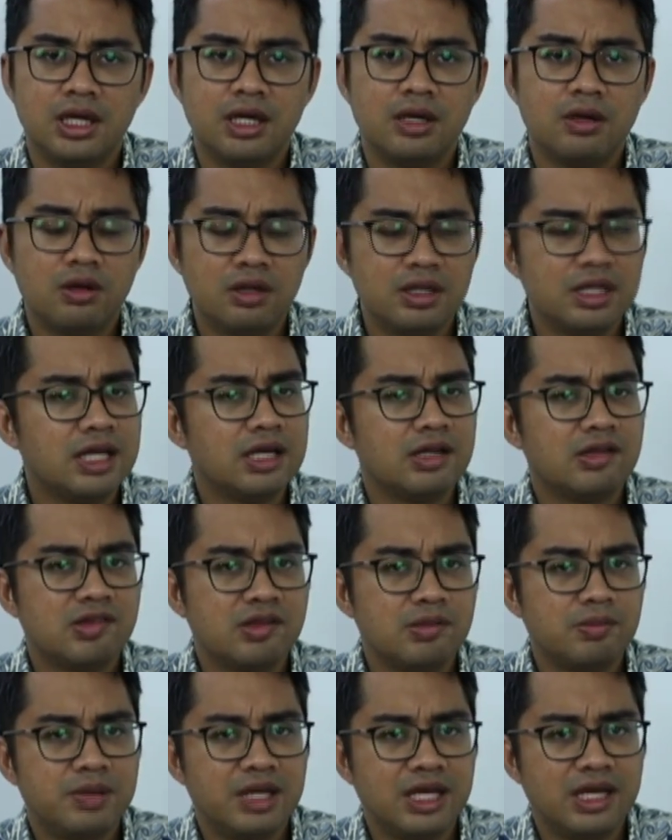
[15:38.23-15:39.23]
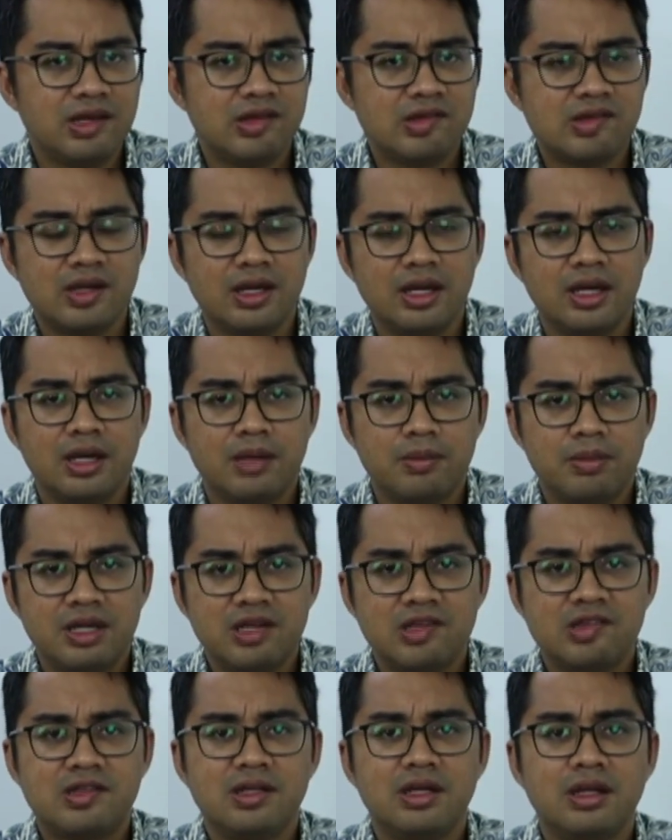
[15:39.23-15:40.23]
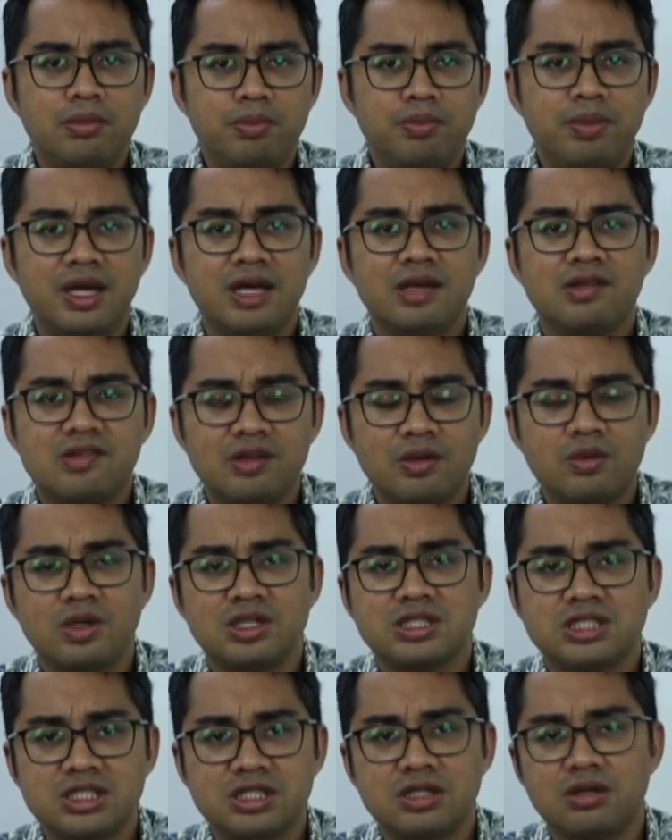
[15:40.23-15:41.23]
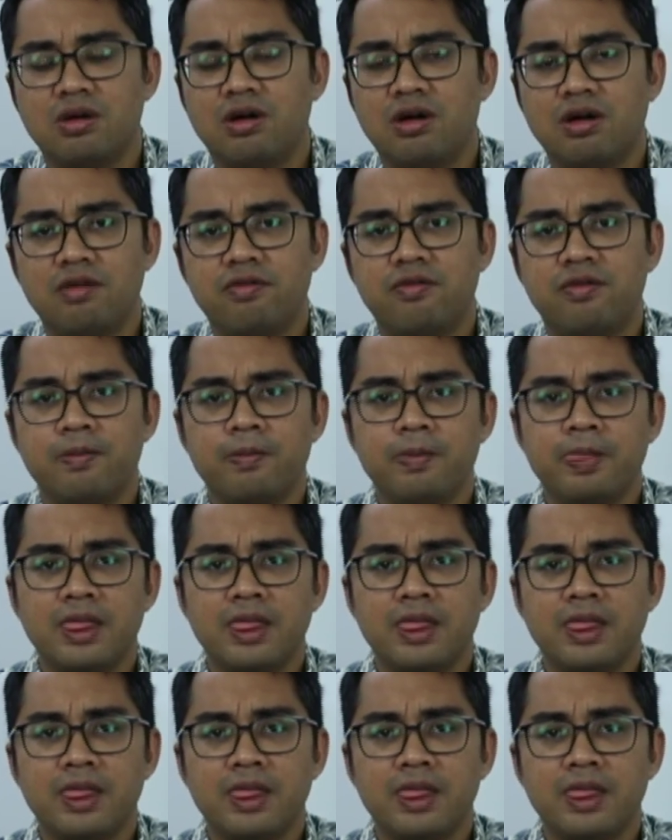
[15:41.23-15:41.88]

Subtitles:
And all that is in place. But it still begs the question of